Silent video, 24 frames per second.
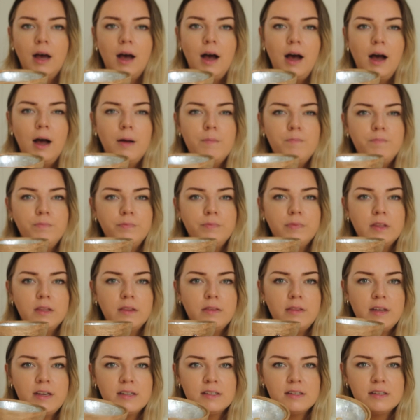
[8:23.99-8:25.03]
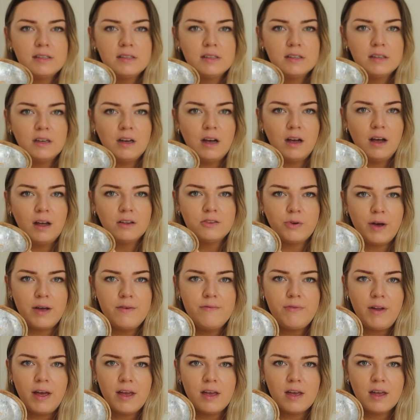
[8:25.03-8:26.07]
So
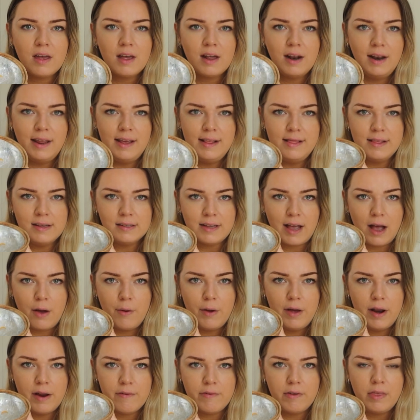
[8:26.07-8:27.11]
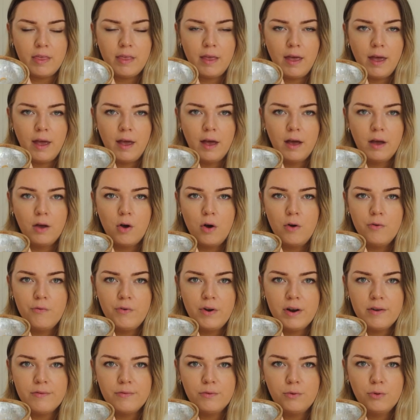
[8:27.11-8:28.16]
I've like cleaned this out and everything and gotten
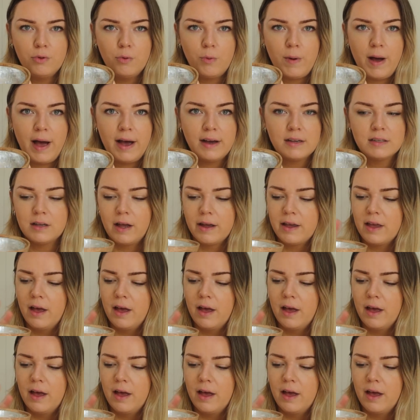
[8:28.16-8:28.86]
rid of all the wax.